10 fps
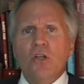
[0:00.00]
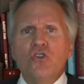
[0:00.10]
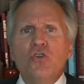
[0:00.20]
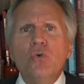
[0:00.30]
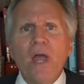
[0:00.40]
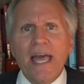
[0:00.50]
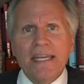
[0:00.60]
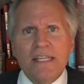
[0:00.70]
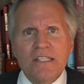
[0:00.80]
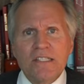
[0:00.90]

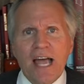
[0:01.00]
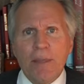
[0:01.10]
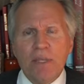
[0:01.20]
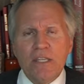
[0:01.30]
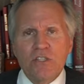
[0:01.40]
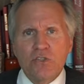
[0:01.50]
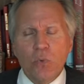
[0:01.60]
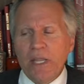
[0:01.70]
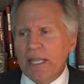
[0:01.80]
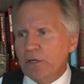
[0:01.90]
two-headed Siamese
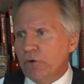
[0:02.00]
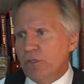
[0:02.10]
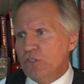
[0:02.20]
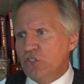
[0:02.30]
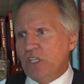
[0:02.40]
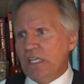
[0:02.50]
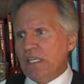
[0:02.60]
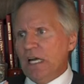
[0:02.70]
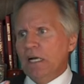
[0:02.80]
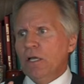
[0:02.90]
twin, or you'd
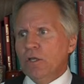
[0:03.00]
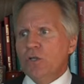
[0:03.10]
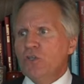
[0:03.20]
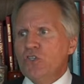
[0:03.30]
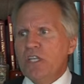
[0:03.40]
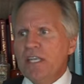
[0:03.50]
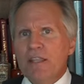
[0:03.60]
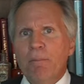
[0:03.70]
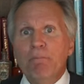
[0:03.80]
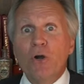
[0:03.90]
see uh, you'd see
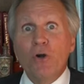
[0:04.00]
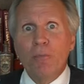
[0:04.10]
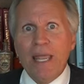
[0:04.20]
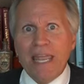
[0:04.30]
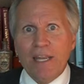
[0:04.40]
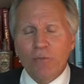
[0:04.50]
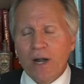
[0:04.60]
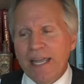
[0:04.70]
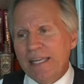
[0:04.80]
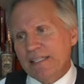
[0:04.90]
the mermaid,
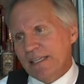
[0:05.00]
right?